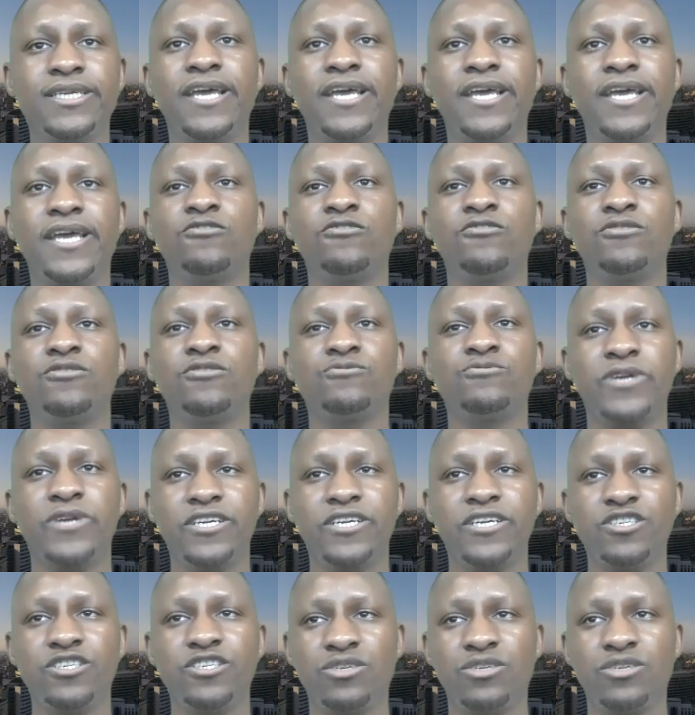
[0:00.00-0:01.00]
her a
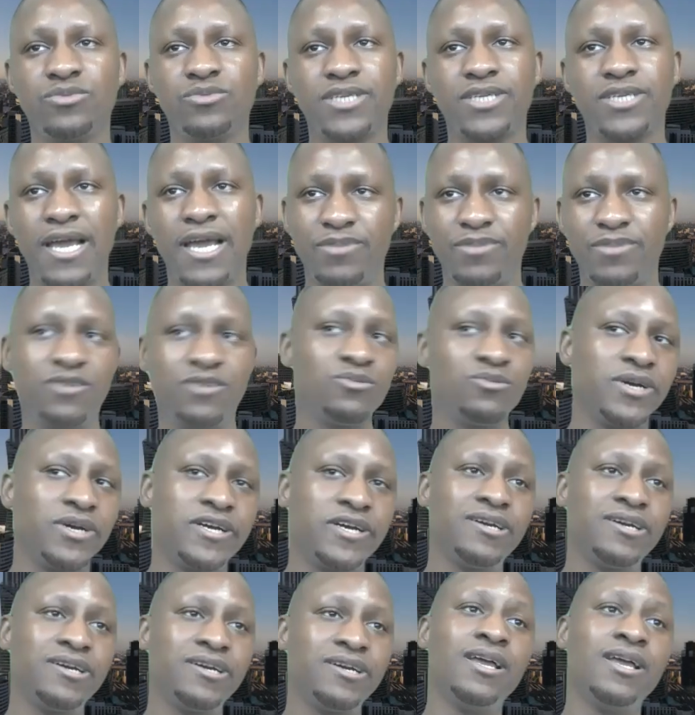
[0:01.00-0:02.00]
ring she was happy to
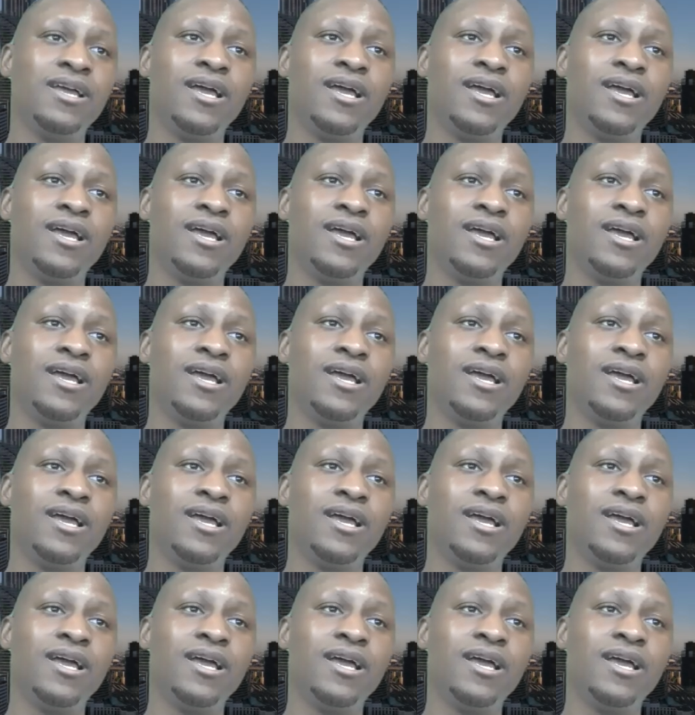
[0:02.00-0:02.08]
wear,